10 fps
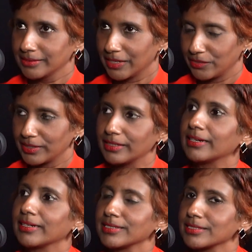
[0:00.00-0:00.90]
I
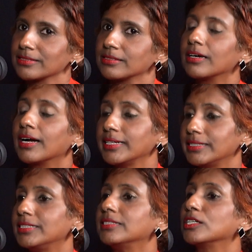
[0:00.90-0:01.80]
realized I
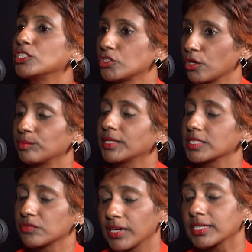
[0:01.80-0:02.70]
need a job
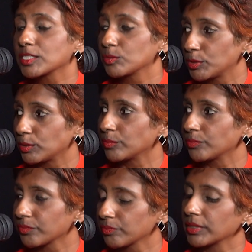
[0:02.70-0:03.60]
that's flexible,
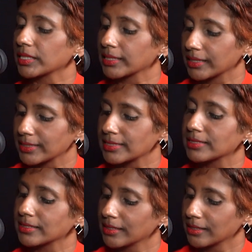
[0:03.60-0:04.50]
because
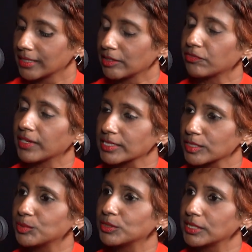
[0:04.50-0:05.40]
that
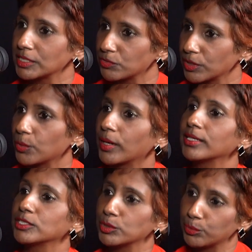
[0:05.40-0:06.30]
flexibility is
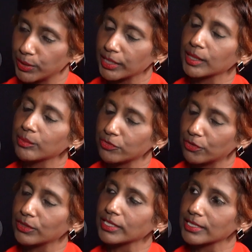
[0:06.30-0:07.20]
required to bring him
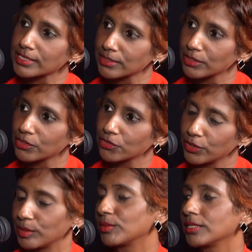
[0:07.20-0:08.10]
for his
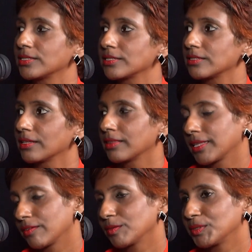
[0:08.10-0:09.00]
treatments,
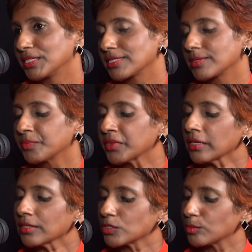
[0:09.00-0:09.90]
therapies.
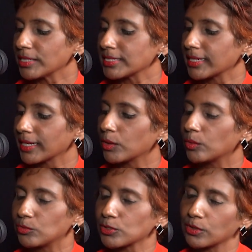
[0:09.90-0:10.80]
So my second
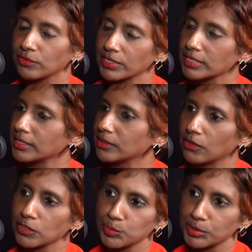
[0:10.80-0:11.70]
home was obviously the
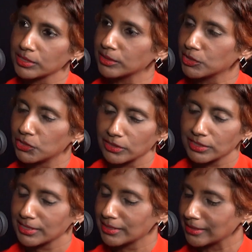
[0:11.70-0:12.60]
hospital, the
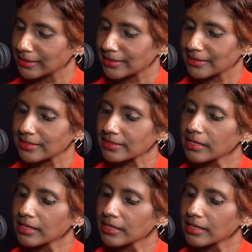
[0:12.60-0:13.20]
doctors, the nurses.